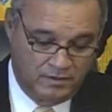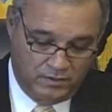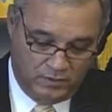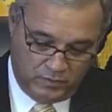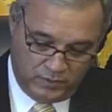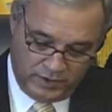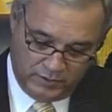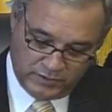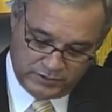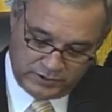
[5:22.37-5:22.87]

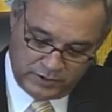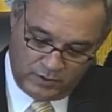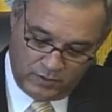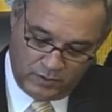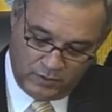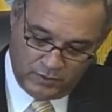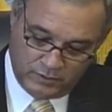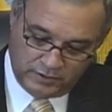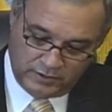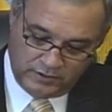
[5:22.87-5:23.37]
we were
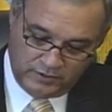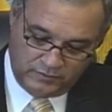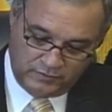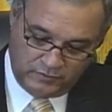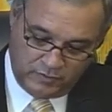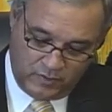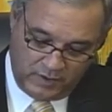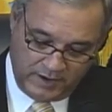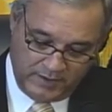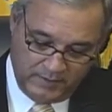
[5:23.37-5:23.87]
told
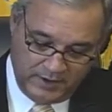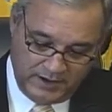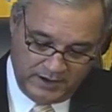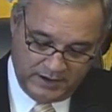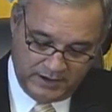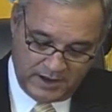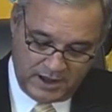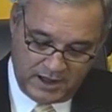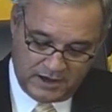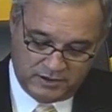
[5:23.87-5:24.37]
$20
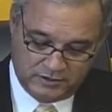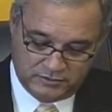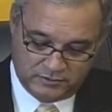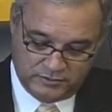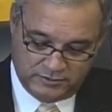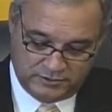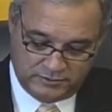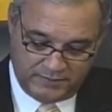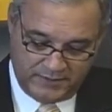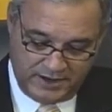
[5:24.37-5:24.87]
million
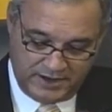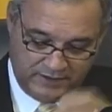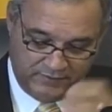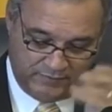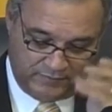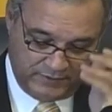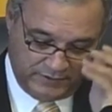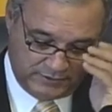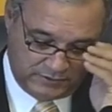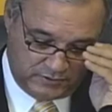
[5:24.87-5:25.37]
was spent
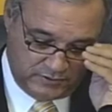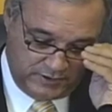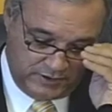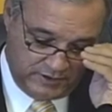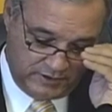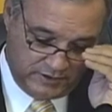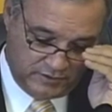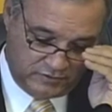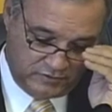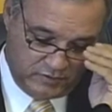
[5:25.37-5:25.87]
in fiscal
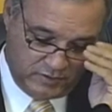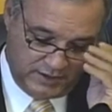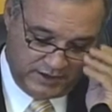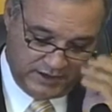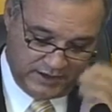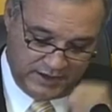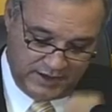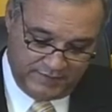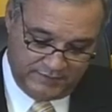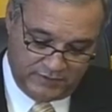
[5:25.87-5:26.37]
year
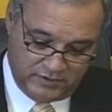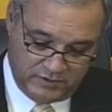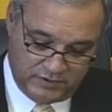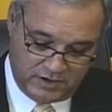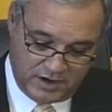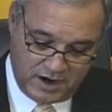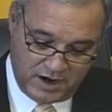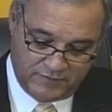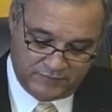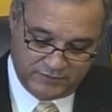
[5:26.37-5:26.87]
2011 on
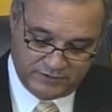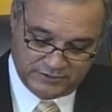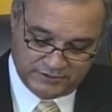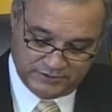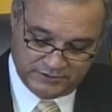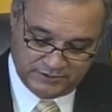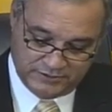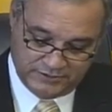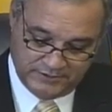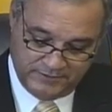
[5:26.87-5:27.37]

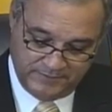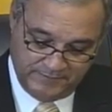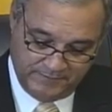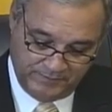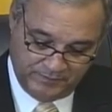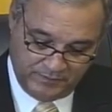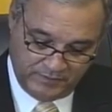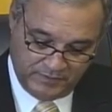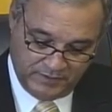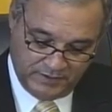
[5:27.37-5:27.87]
conferences.
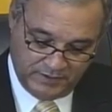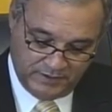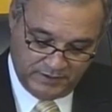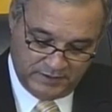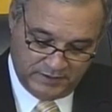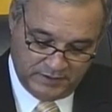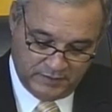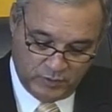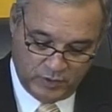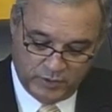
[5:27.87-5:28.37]

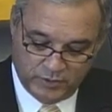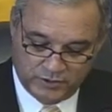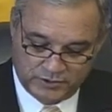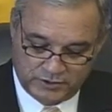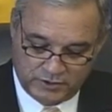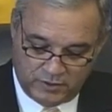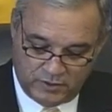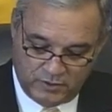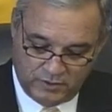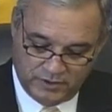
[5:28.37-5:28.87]
Then we were
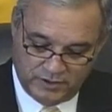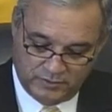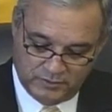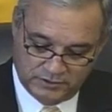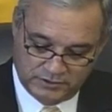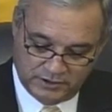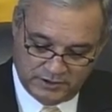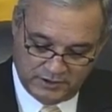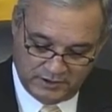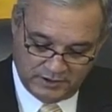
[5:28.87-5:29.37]
told it
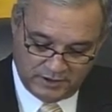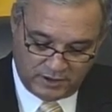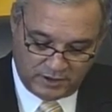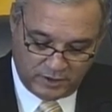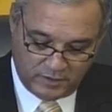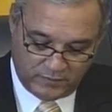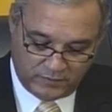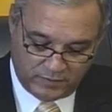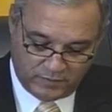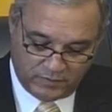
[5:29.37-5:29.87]
was a little
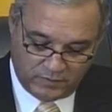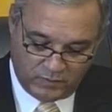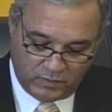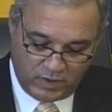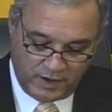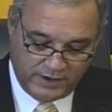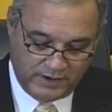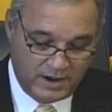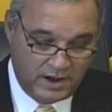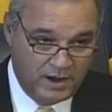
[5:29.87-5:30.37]
over
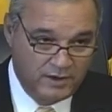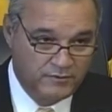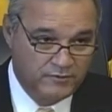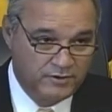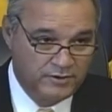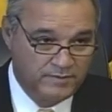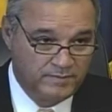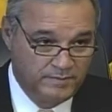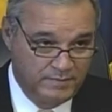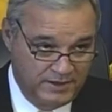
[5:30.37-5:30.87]

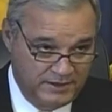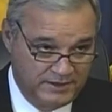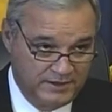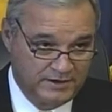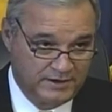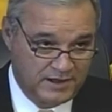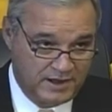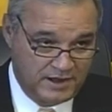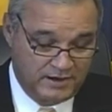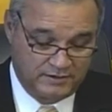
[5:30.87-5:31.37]
$100
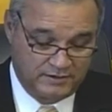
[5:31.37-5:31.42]
million.